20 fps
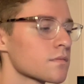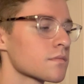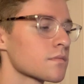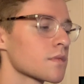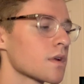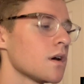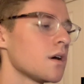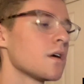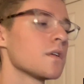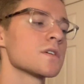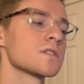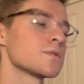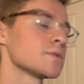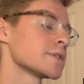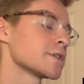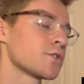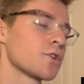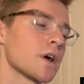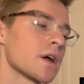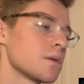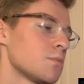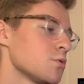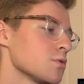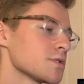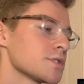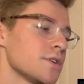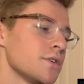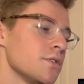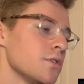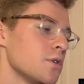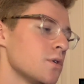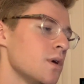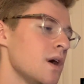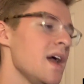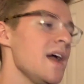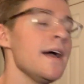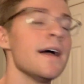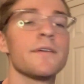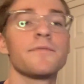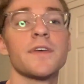Oh, this is incredible too.
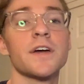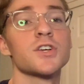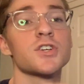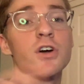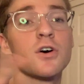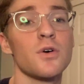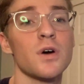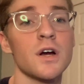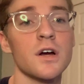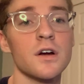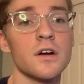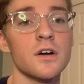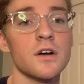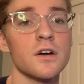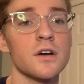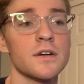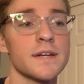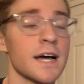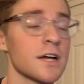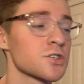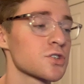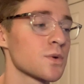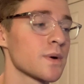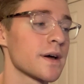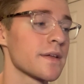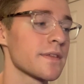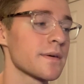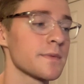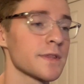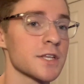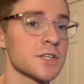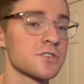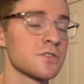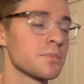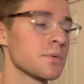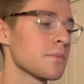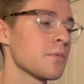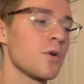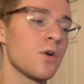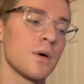If they show her national anthem at the
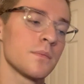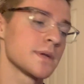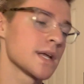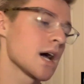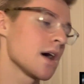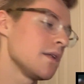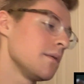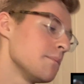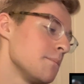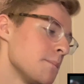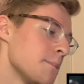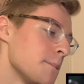Super Bowl, I'm done.